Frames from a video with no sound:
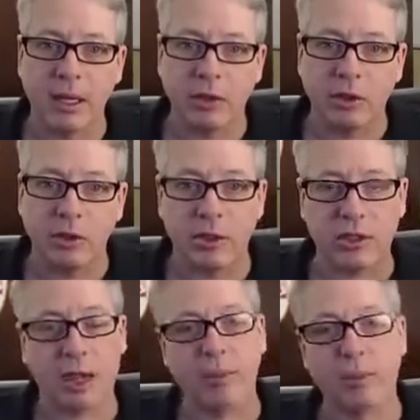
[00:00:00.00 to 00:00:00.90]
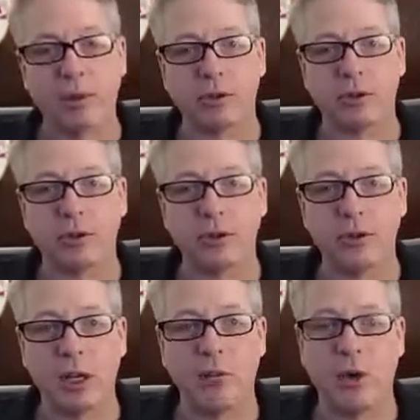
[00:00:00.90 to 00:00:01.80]
So you can type in a person's
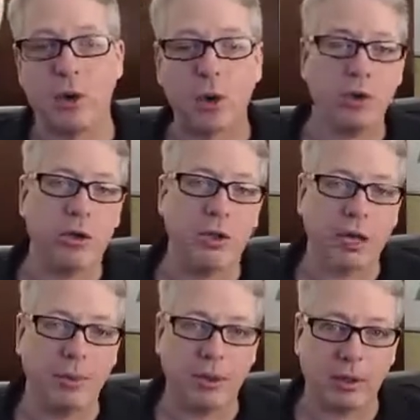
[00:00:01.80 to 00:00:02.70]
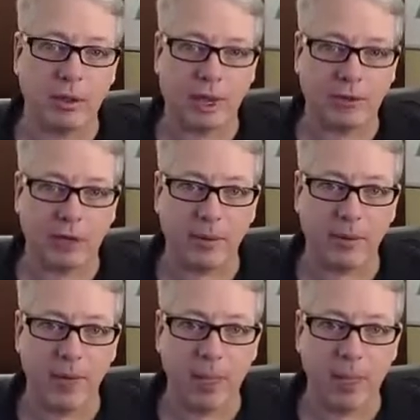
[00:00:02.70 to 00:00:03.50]
first name or you can type in their last name.